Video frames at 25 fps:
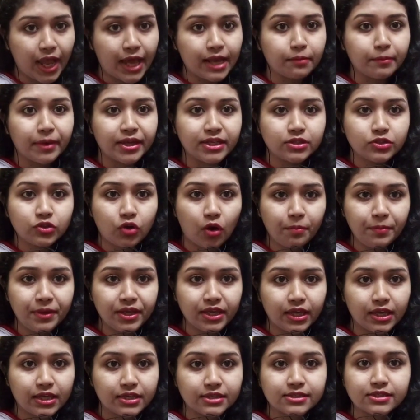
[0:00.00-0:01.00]
and my topic
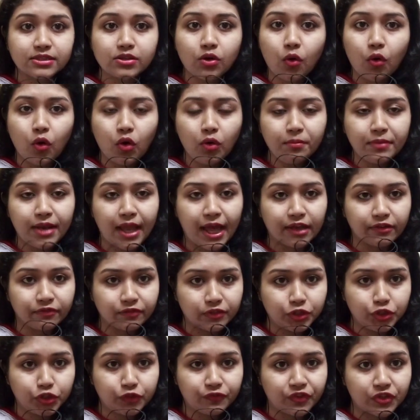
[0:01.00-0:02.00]
is home
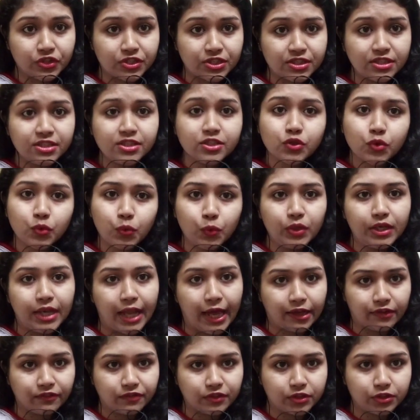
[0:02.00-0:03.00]
language versus school
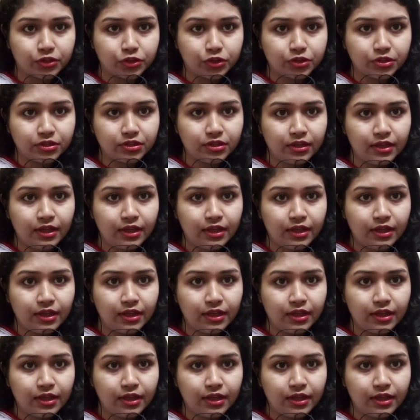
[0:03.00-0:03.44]
language.